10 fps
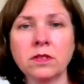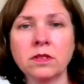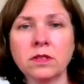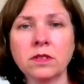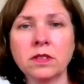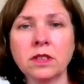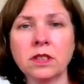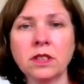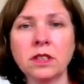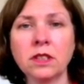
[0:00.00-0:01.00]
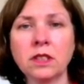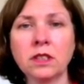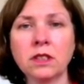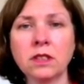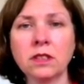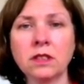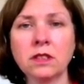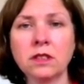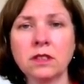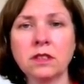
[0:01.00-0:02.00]

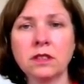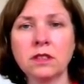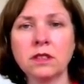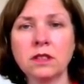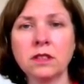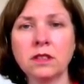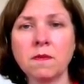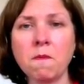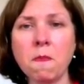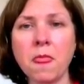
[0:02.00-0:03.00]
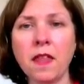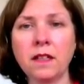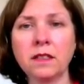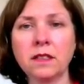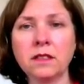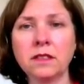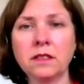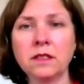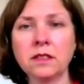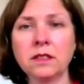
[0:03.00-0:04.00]

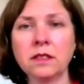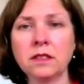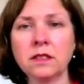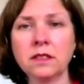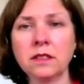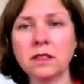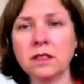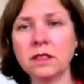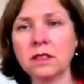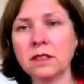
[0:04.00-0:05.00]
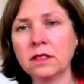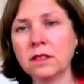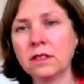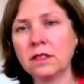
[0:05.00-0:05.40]
(silence)